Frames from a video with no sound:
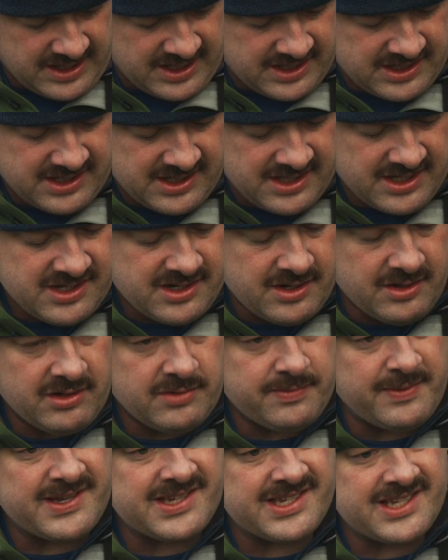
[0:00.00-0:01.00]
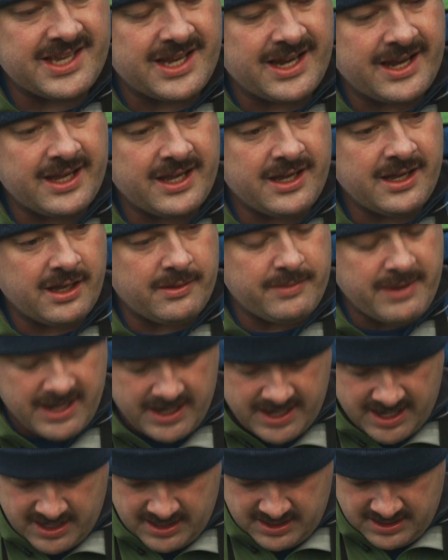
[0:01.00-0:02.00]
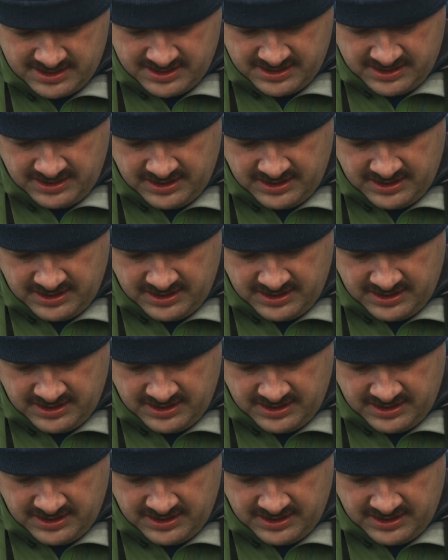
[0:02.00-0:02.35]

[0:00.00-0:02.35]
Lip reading: Yes, there's no need to be silly, Amelia.